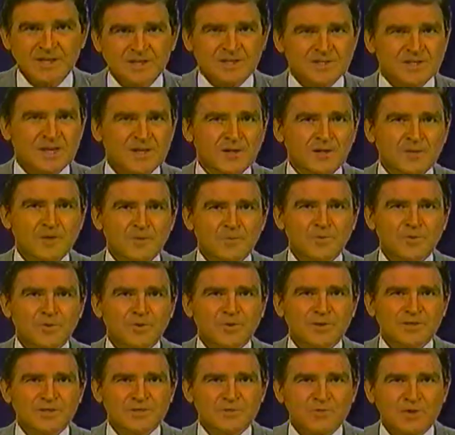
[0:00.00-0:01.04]
Standard &
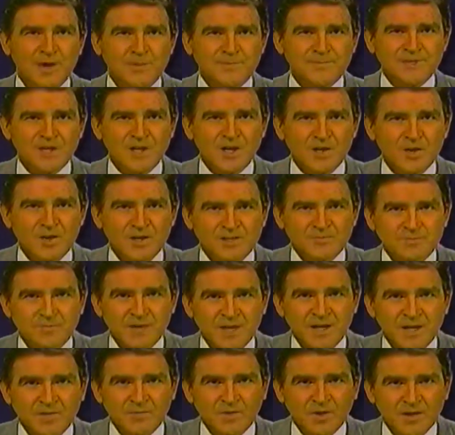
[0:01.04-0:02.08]
Poor's drops Illinois'
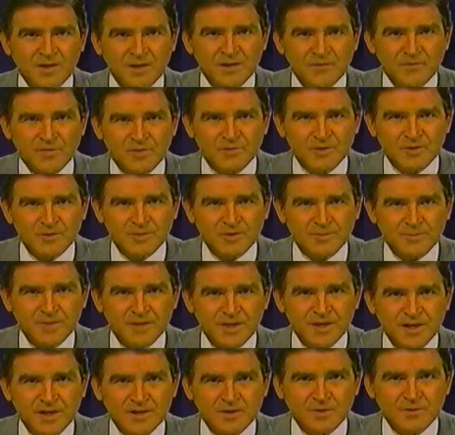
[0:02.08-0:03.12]
bond rating from a
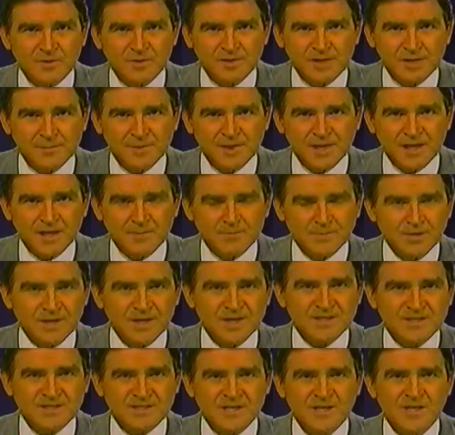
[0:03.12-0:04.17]
AAA to a
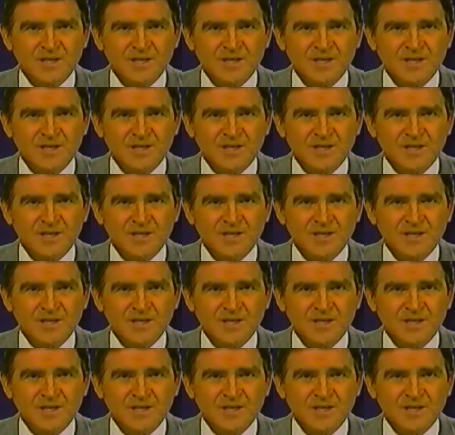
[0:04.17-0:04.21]
AA+.